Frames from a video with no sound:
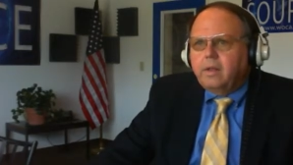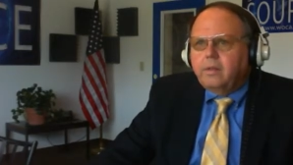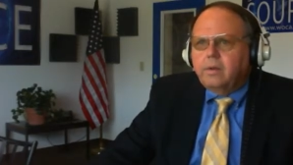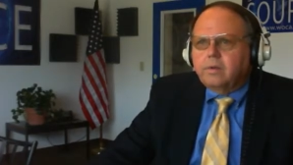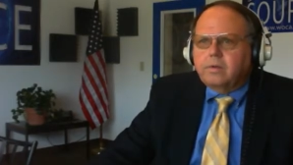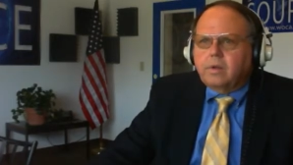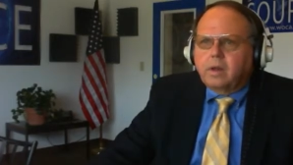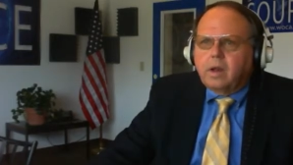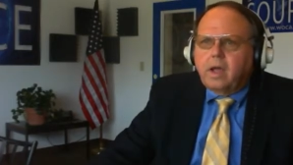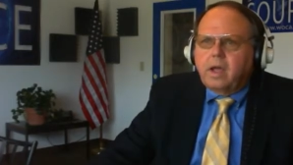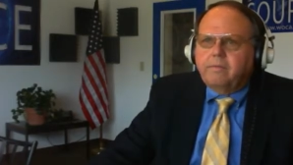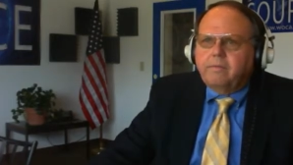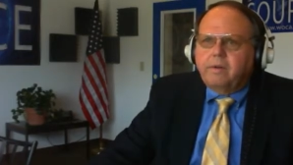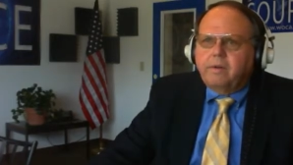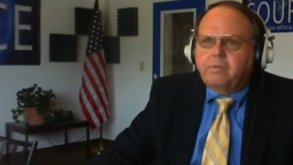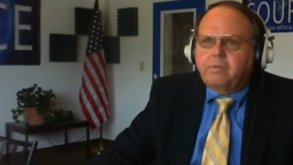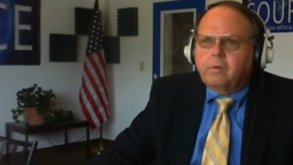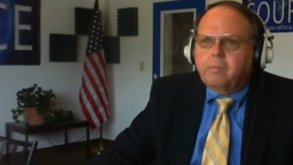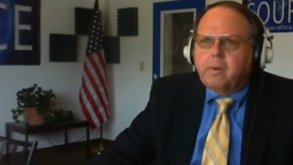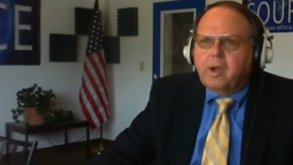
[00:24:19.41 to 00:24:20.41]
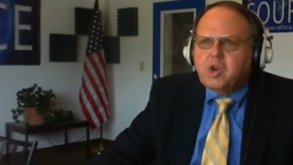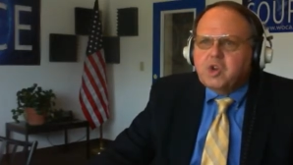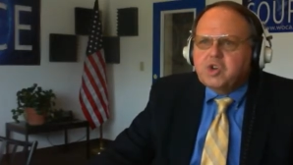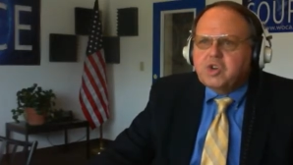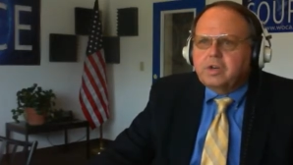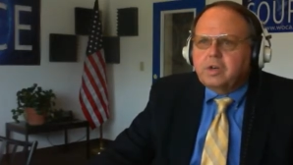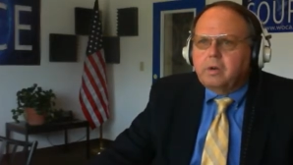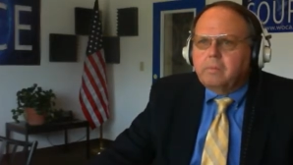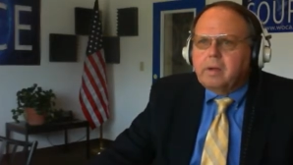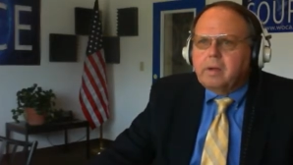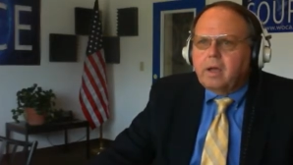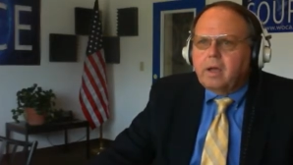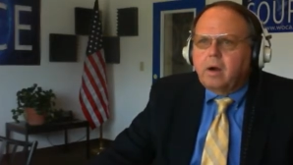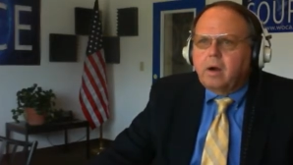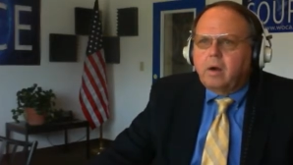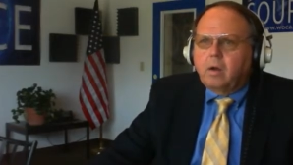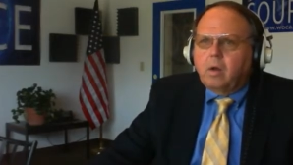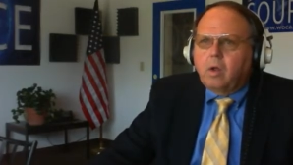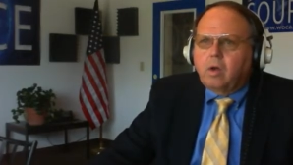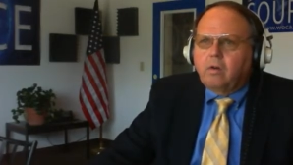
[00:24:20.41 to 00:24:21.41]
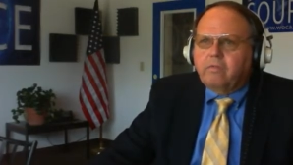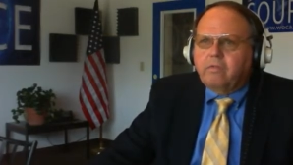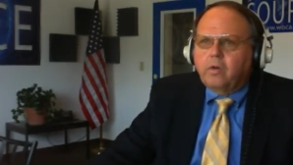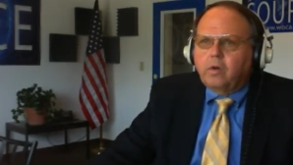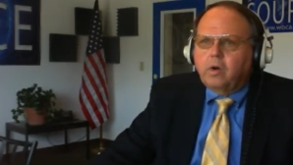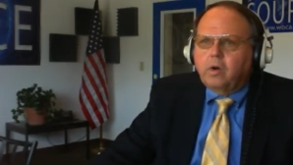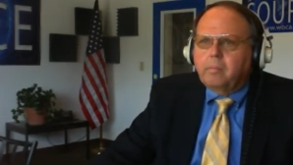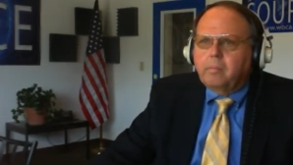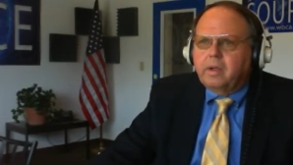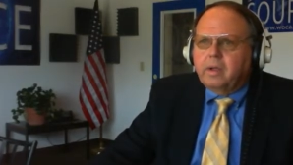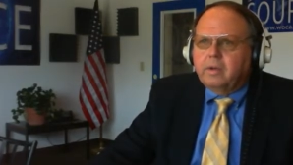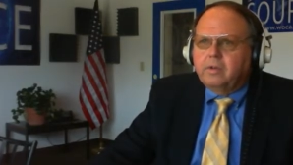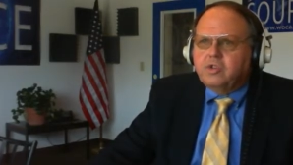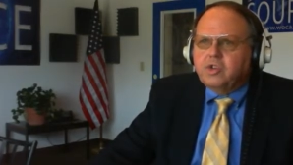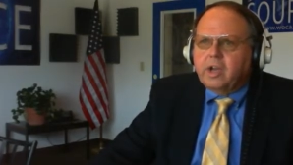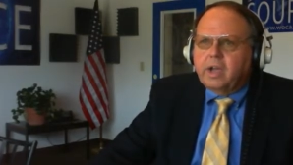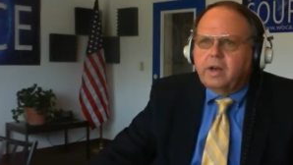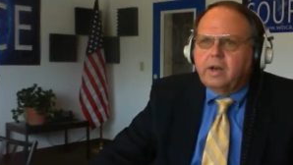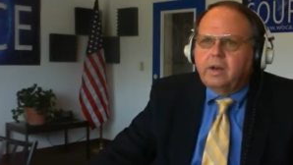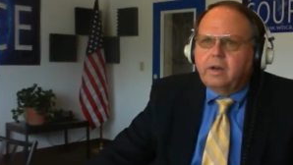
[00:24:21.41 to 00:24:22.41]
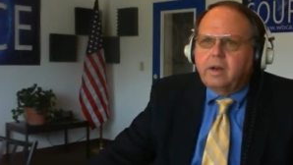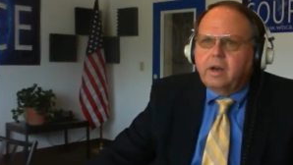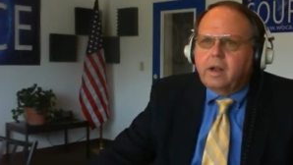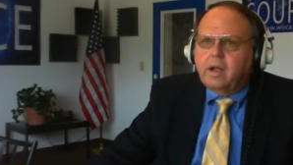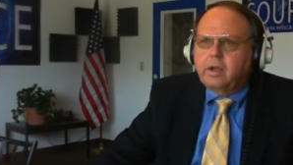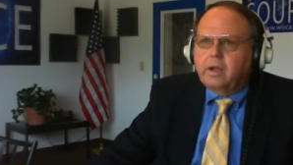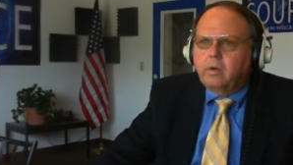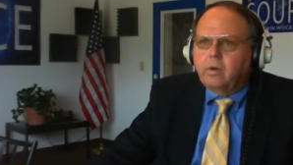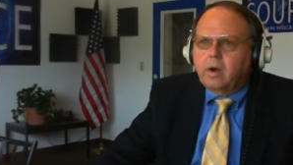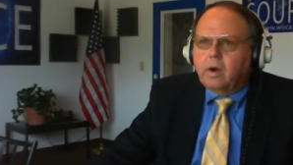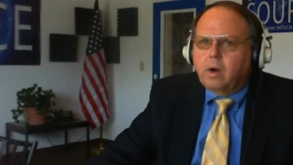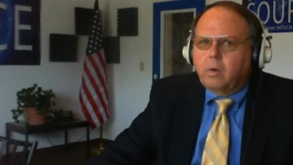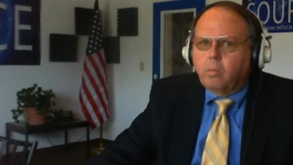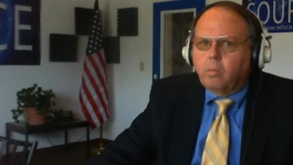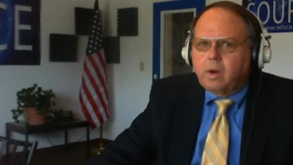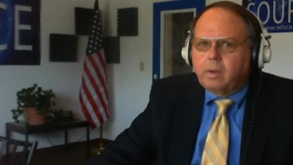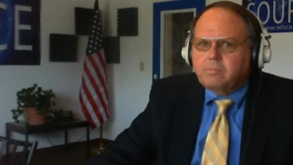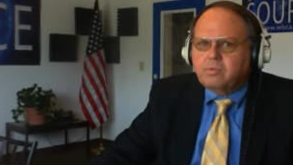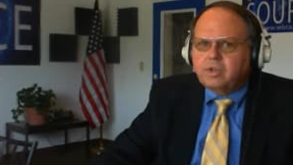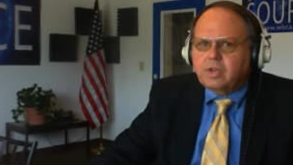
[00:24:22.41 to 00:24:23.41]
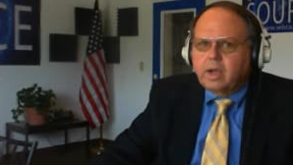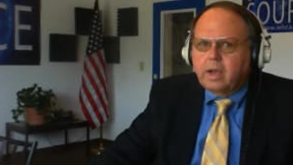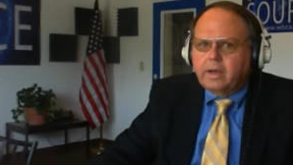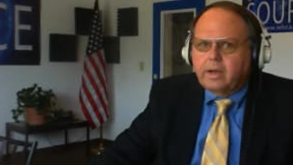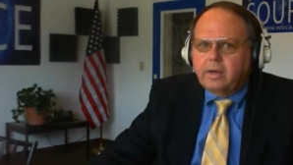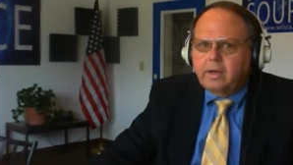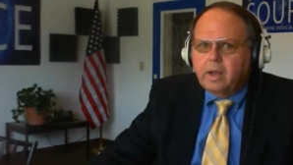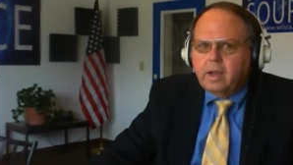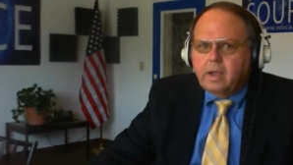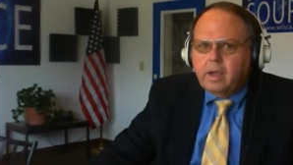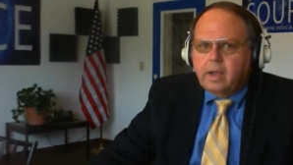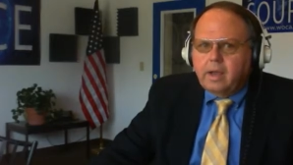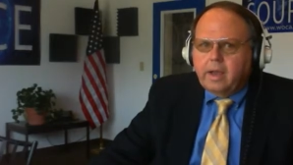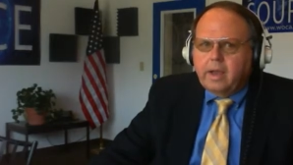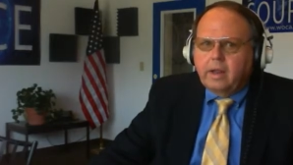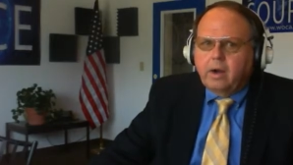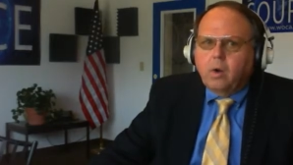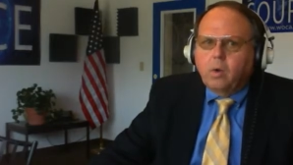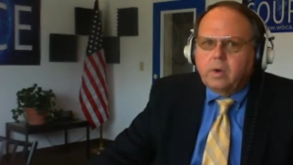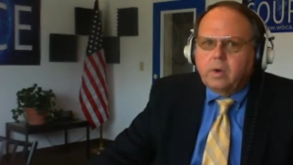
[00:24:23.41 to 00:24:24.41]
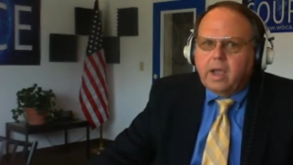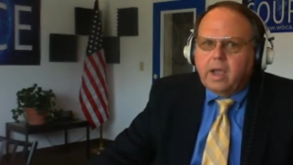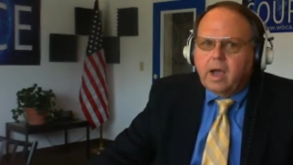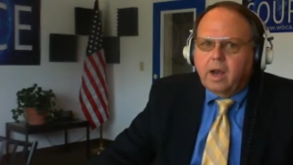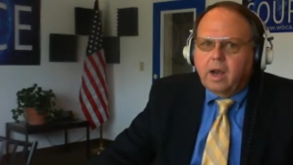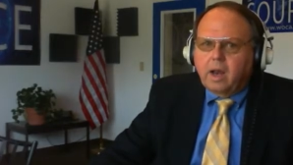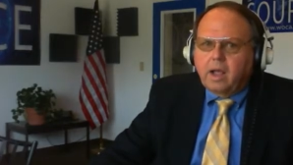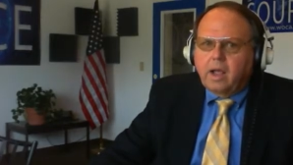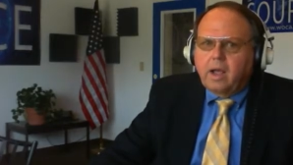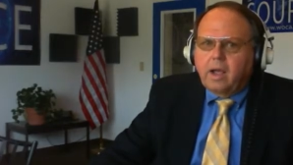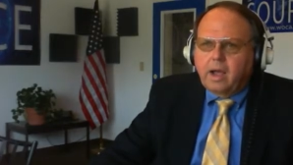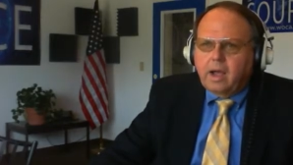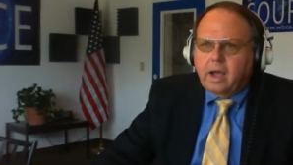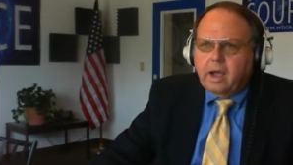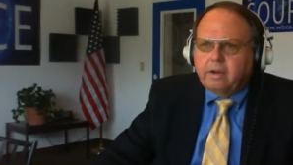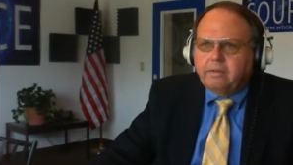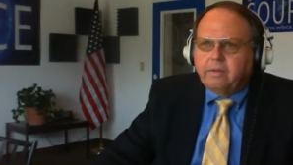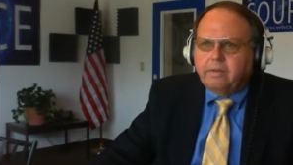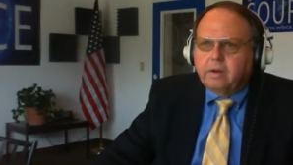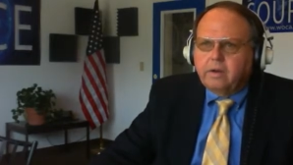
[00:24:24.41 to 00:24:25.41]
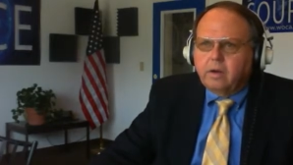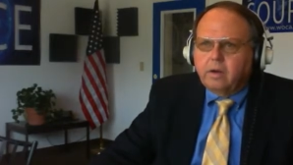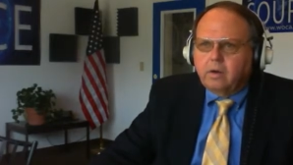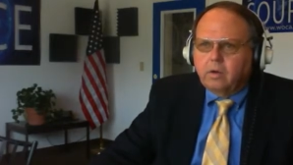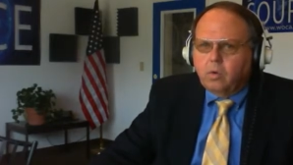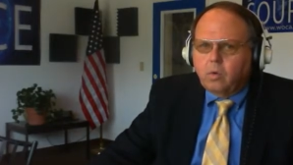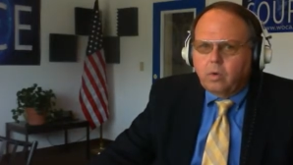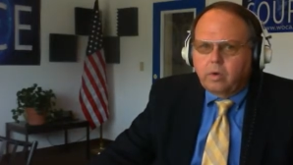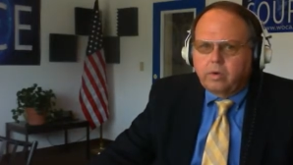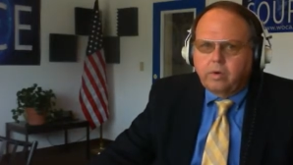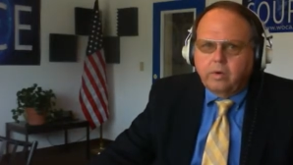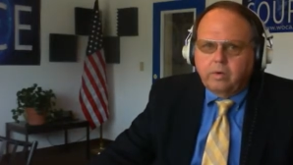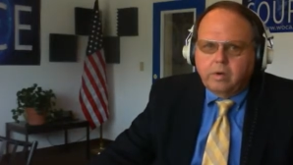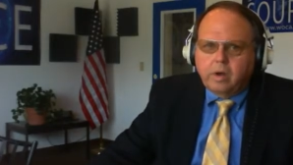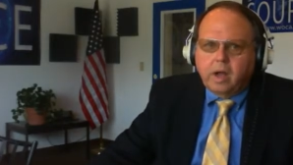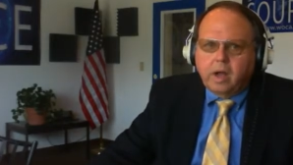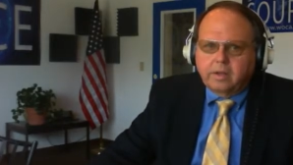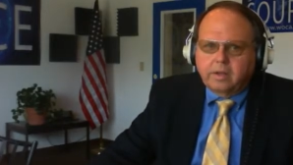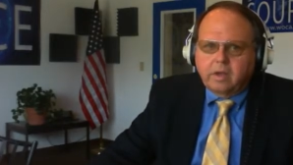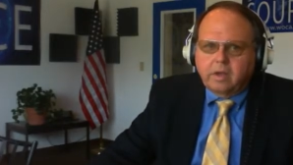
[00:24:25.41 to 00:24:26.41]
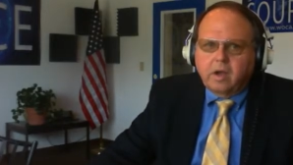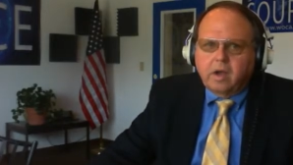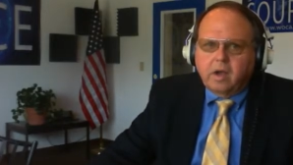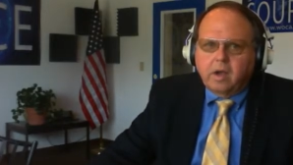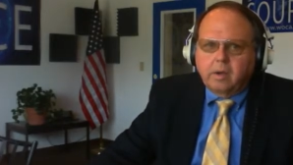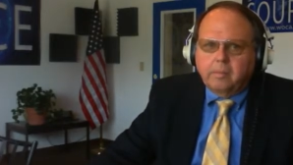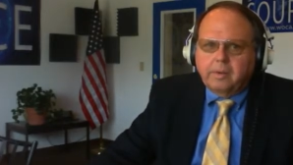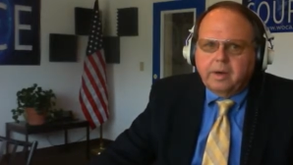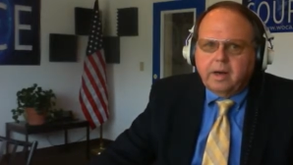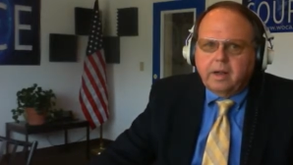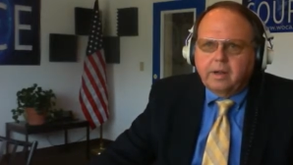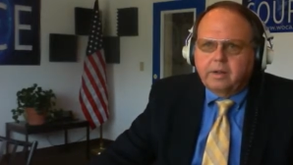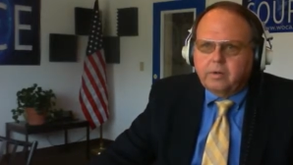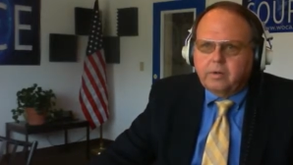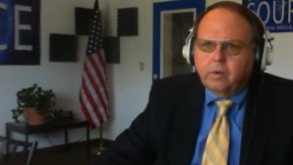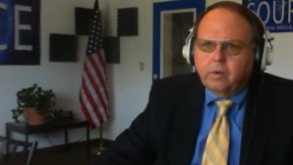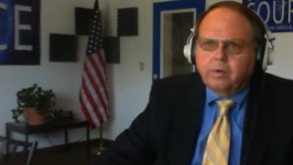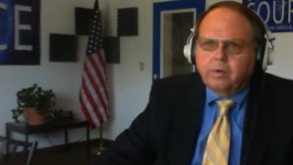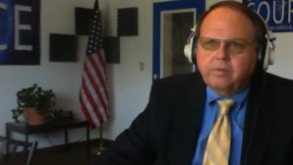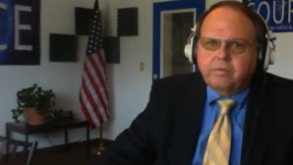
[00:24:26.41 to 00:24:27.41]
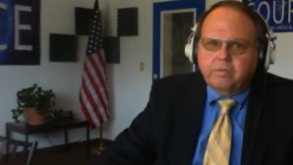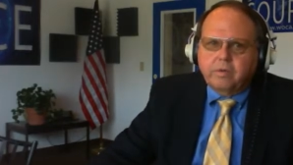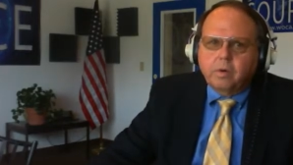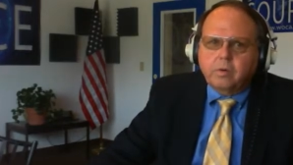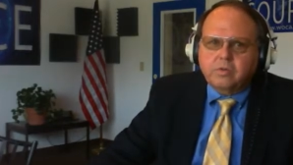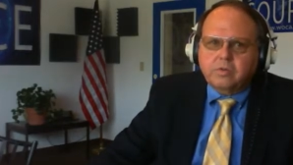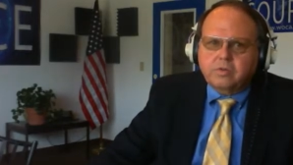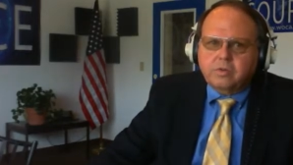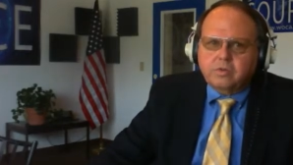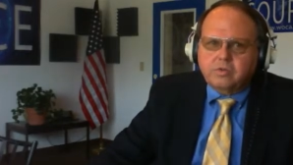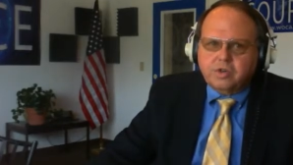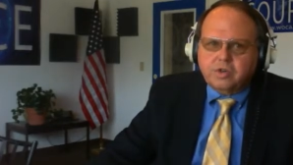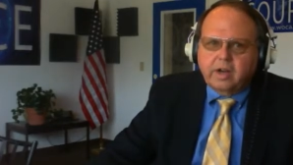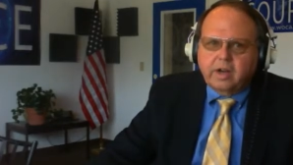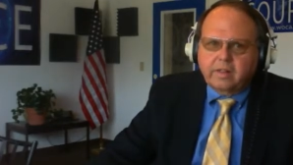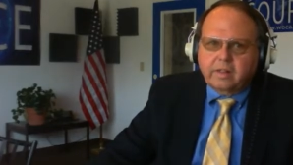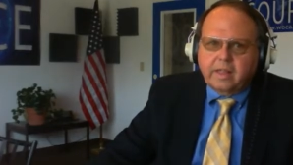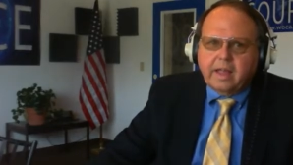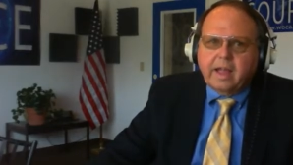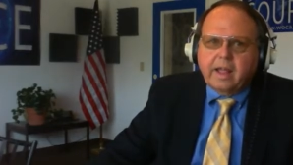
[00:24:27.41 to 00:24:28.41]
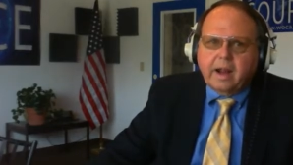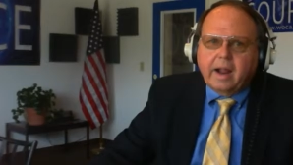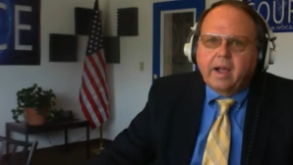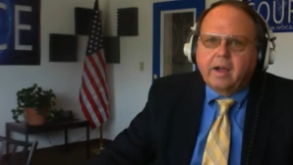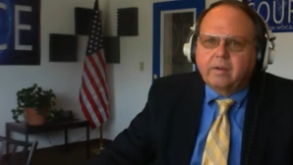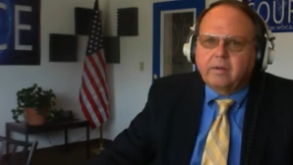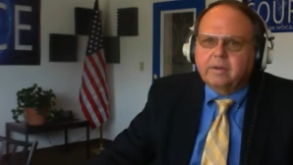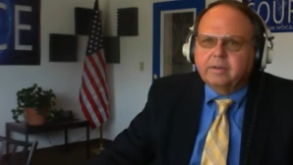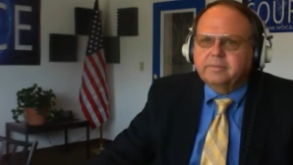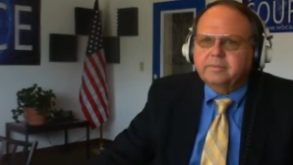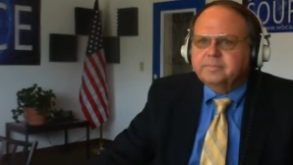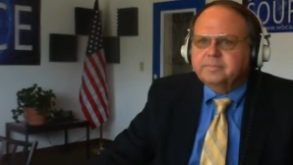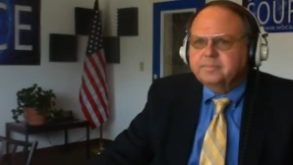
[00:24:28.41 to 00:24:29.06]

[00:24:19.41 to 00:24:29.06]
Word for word: And there's a lot of information about our law firm and Janet and I on our website at ocala lawyer.com. And I encourage folks to check that out.